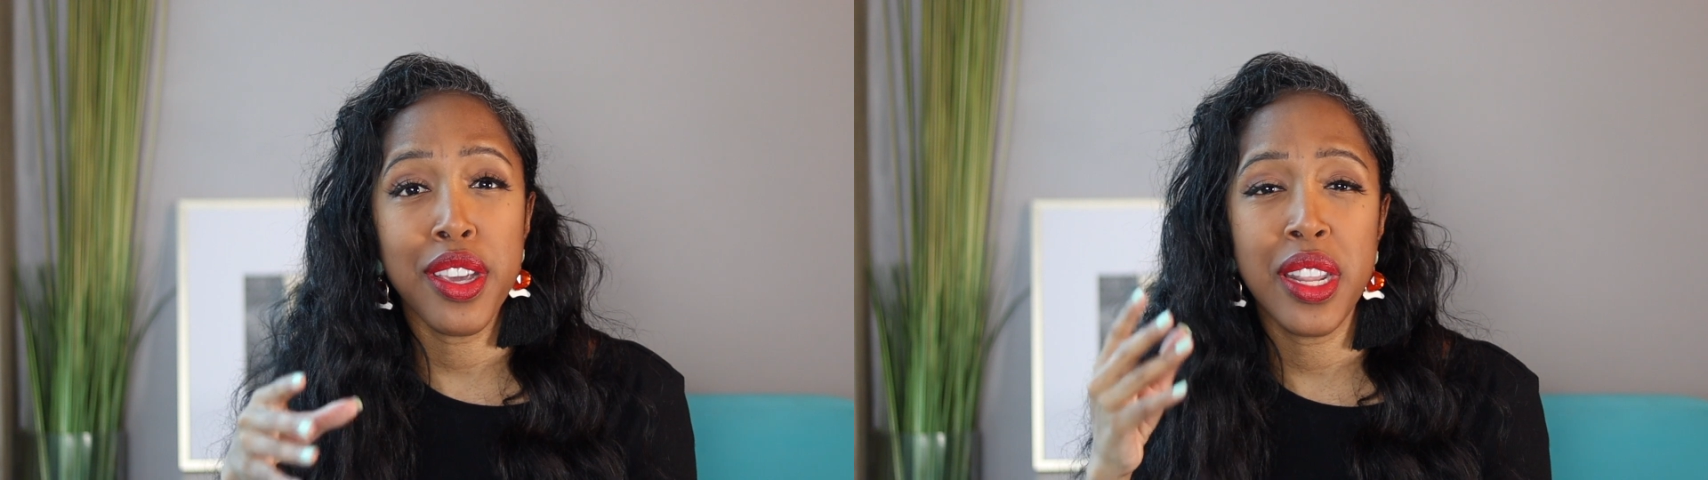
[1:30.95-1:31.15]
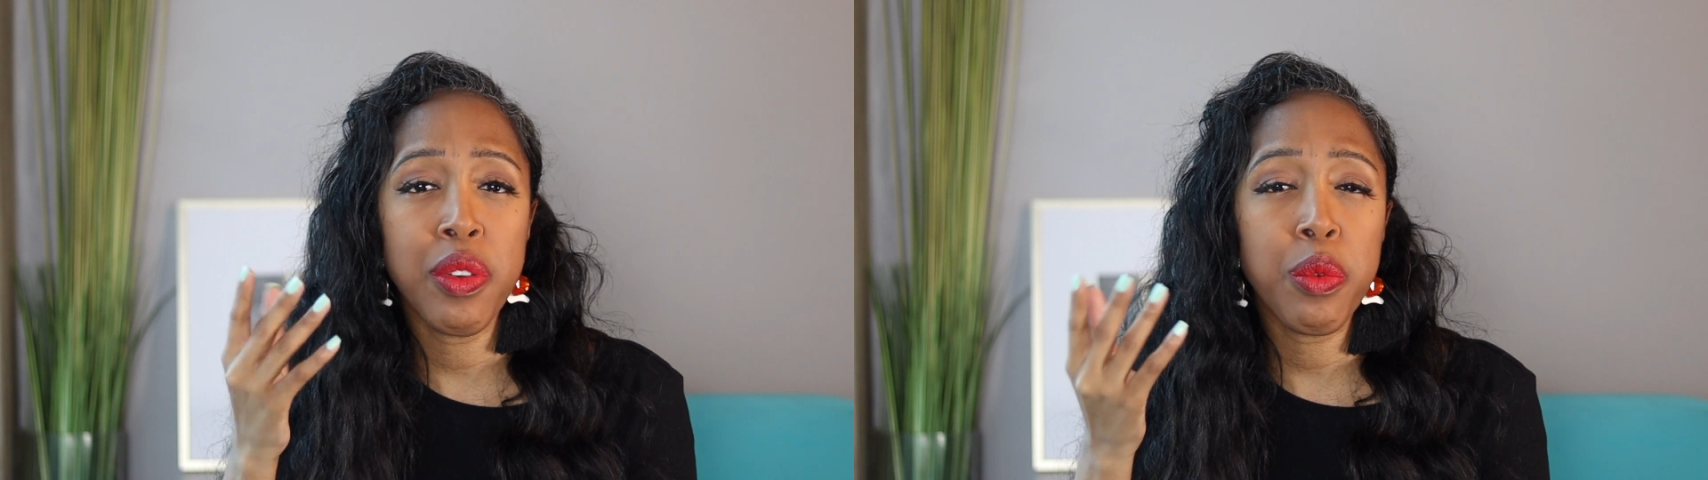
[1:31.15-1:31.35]

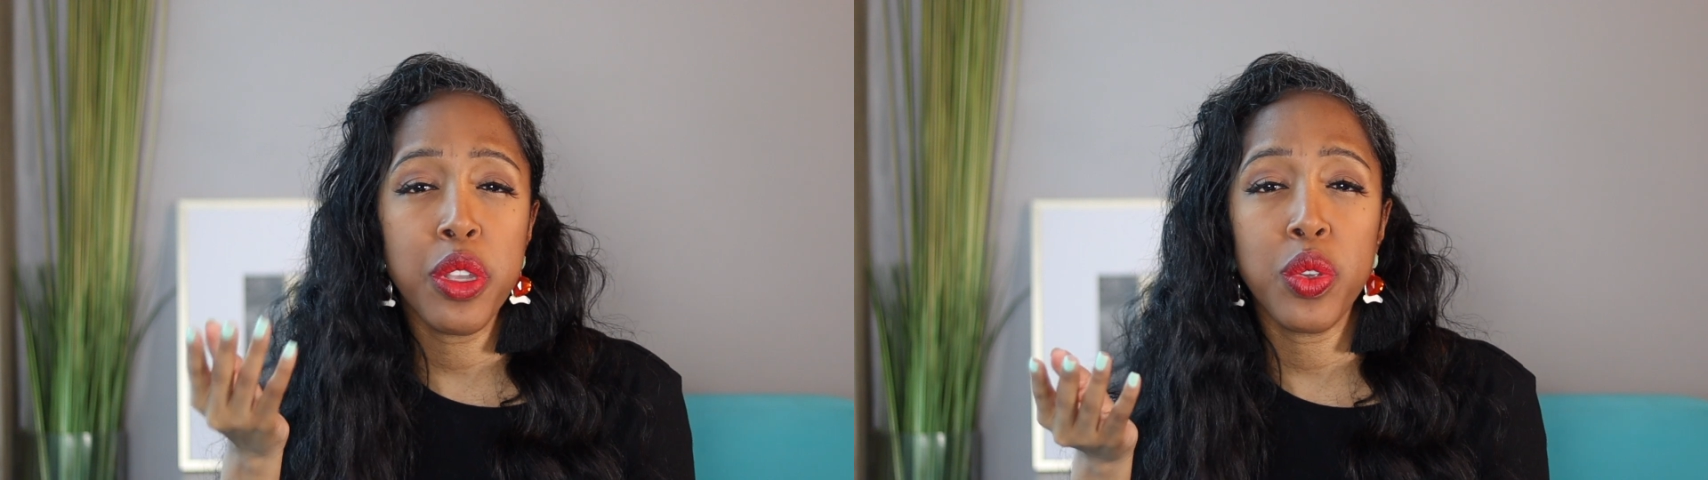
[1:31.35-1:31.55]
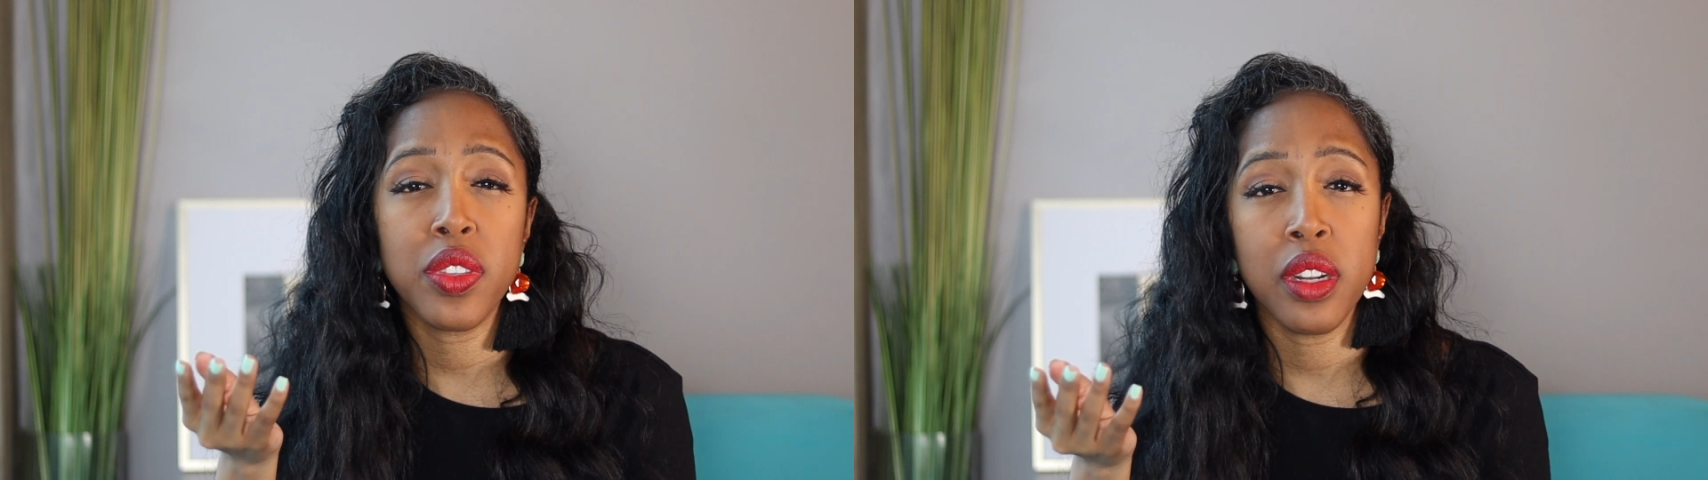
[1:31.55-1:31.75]
And even when
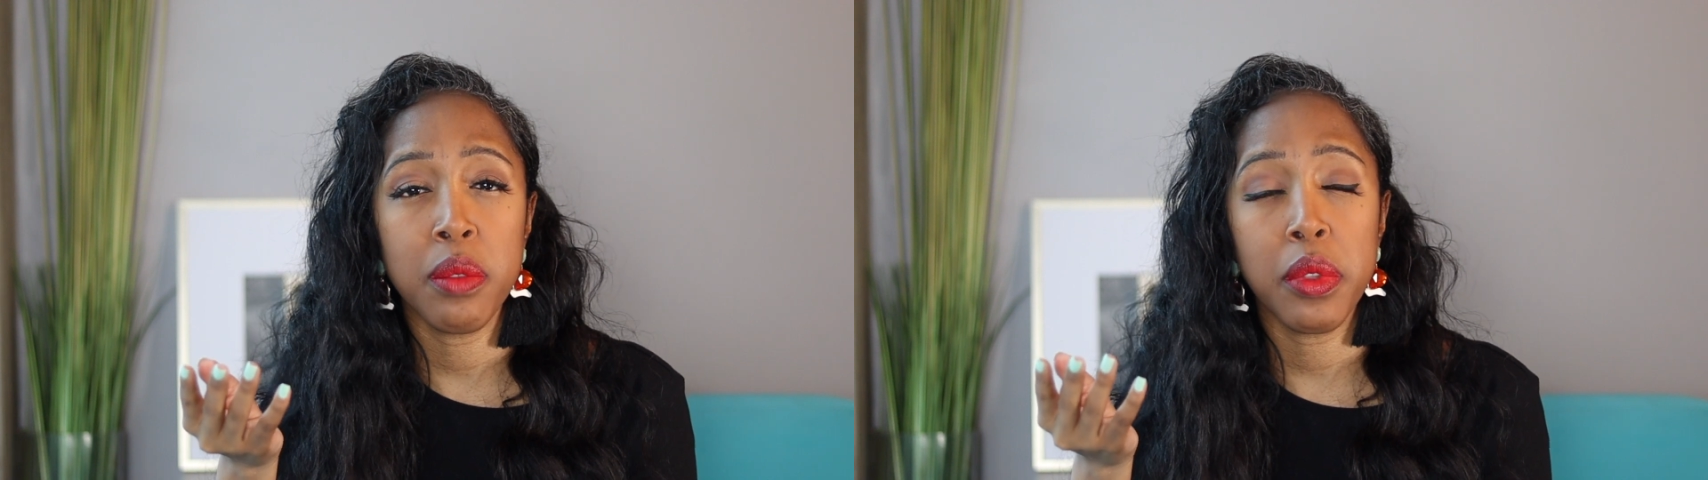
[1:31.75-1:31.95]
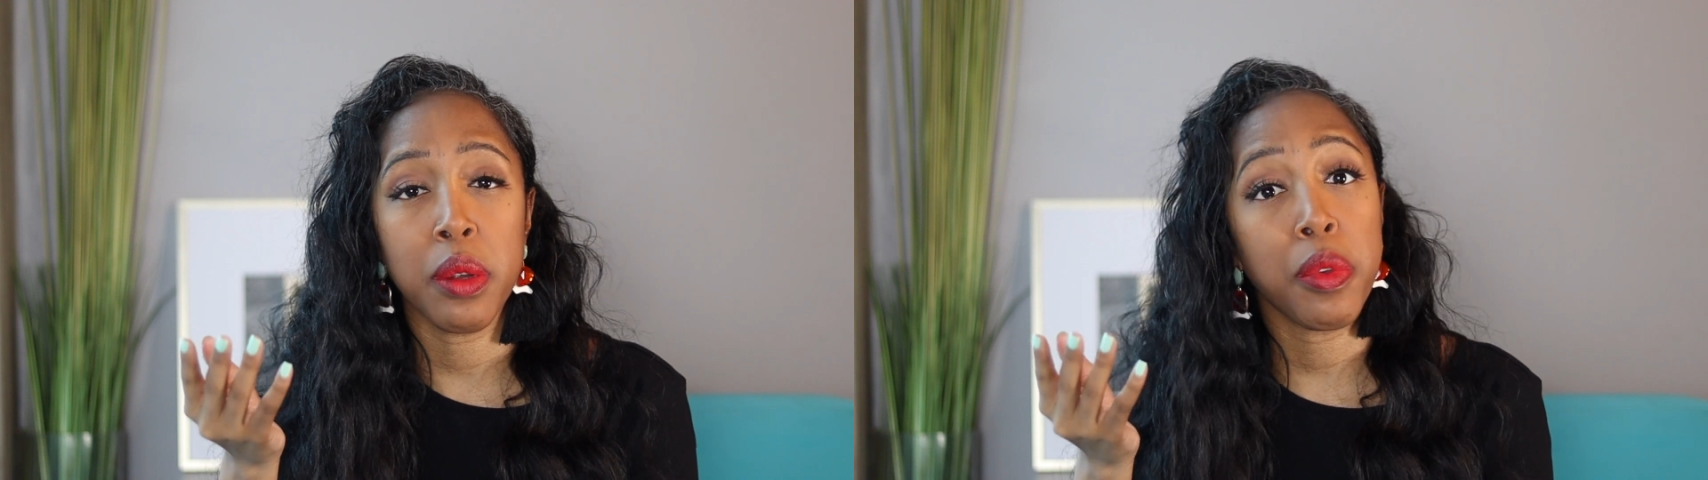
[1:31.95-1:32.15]
you send in
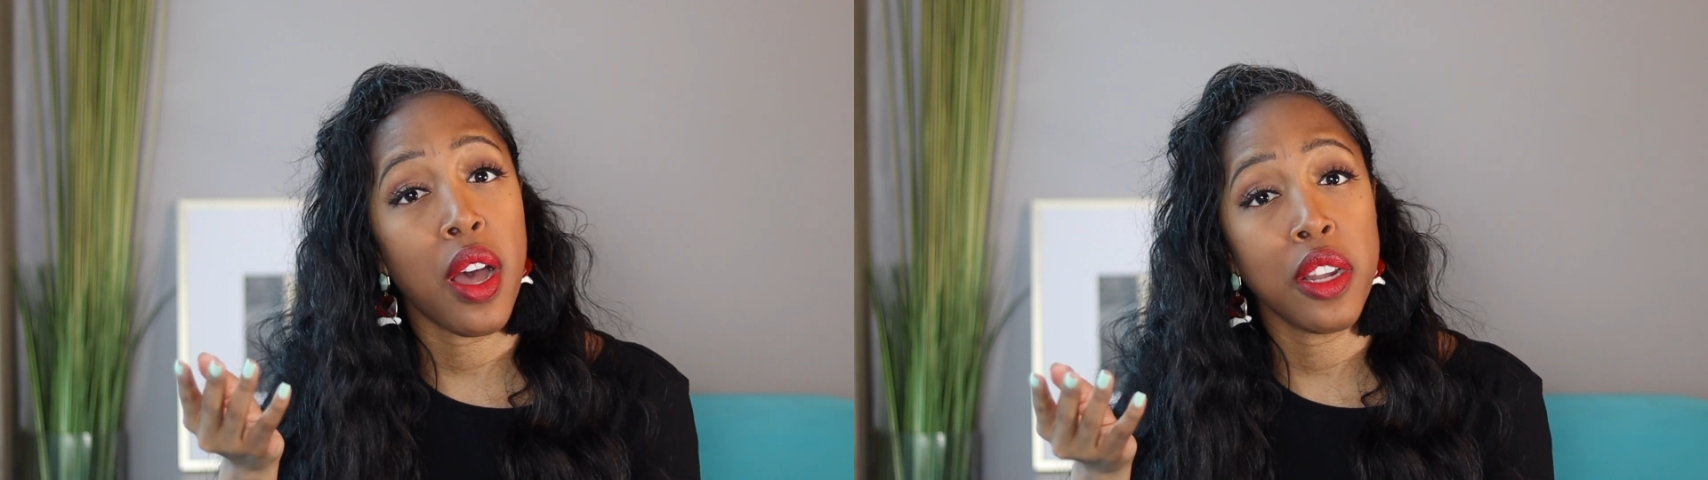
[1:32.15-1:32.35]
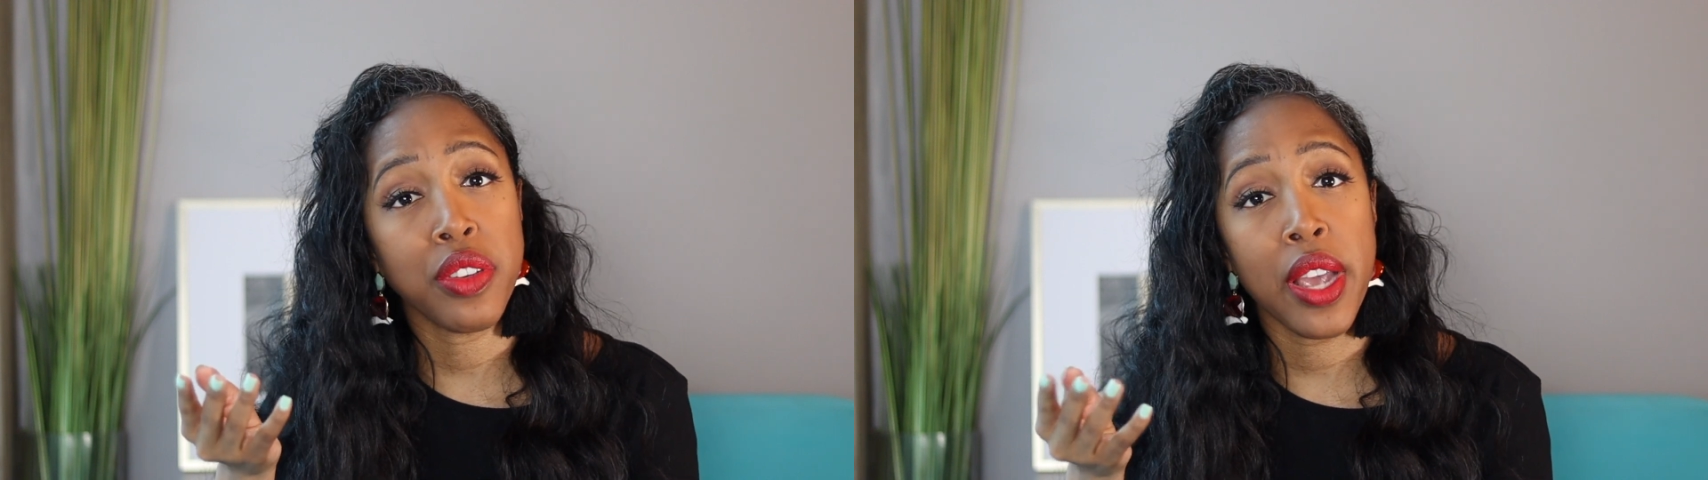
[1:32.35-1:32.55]
their
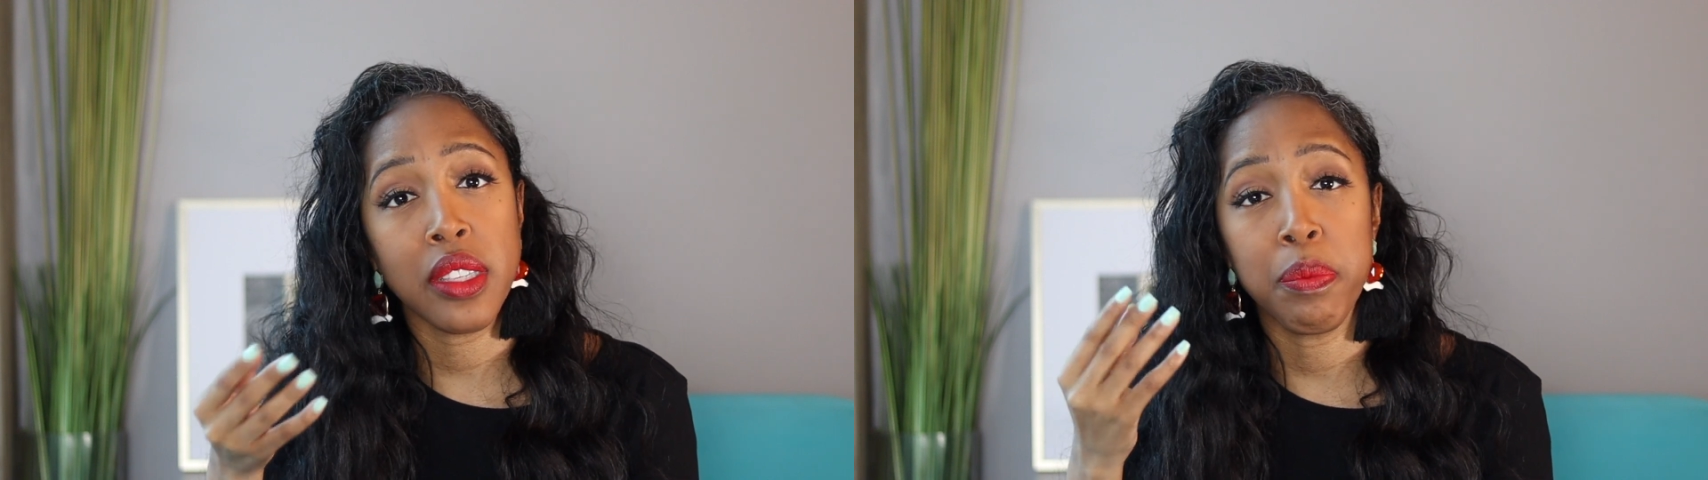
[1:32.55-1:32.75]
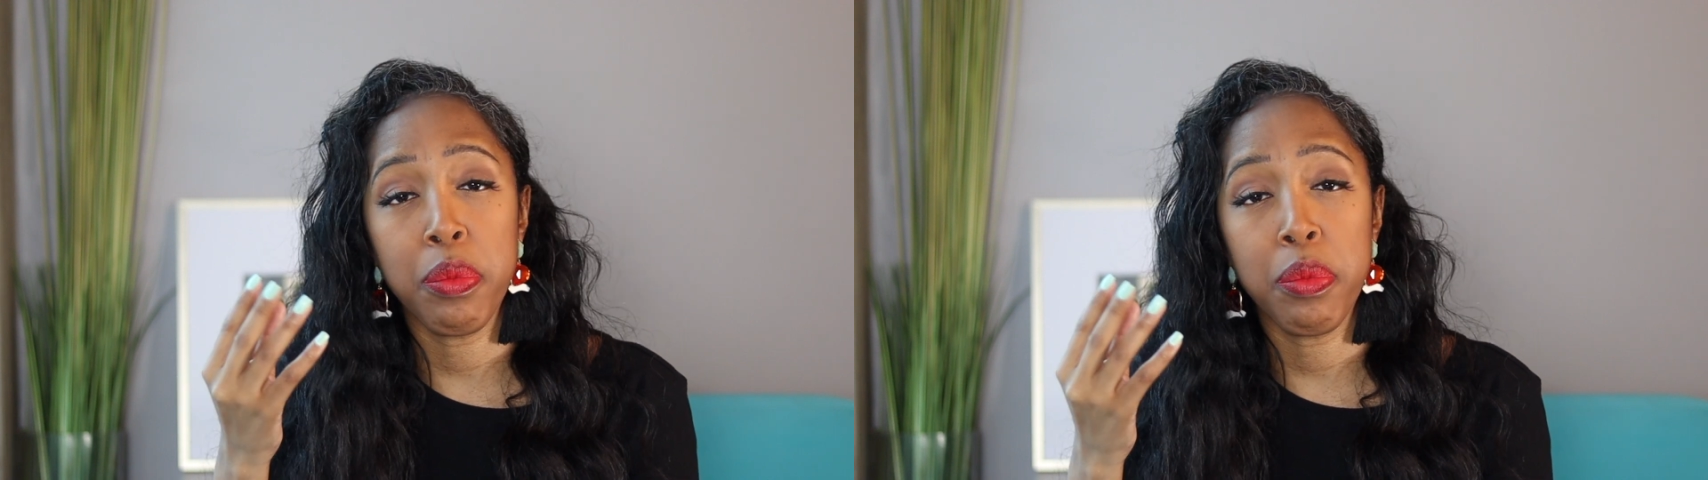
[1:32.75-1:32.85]
contracts and